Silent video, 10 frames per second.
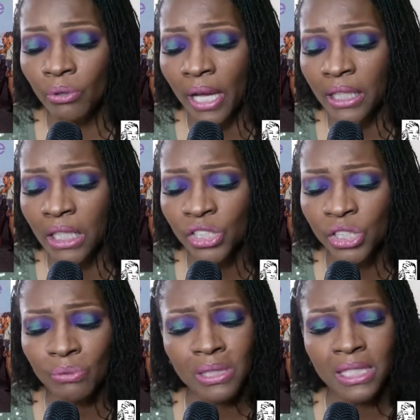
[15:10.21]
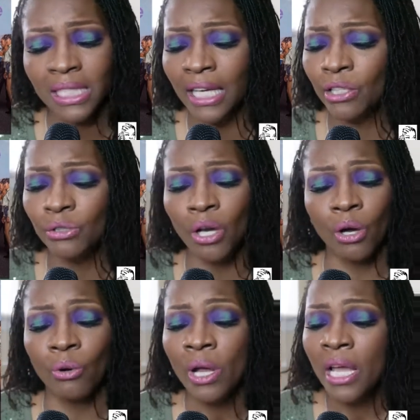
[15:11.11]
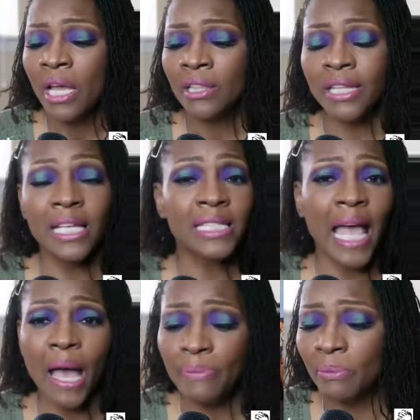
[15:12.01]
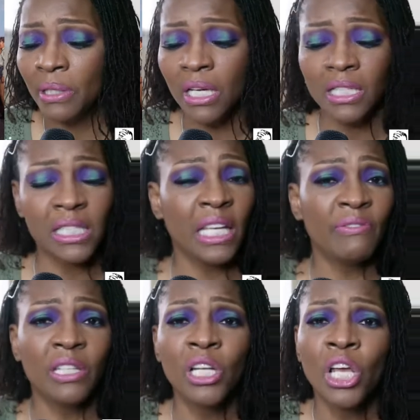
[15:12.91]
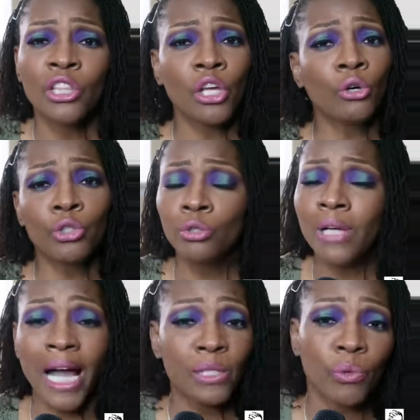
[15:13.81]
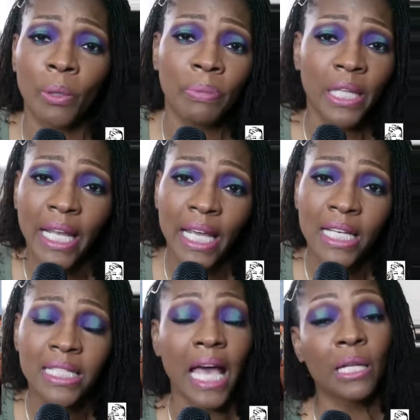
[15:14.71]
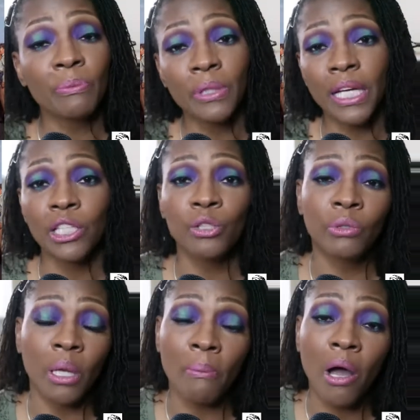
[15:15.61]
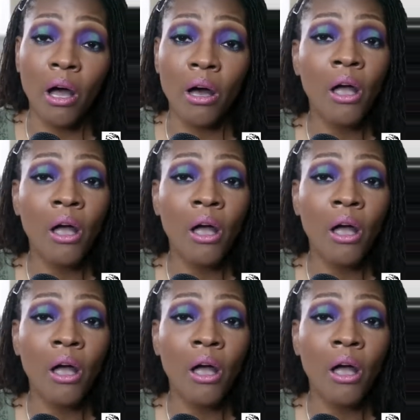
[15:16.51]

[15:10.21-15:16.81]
And then she was just like, things happen, because even though you guys weren't planned, I didn't plan you and Amal,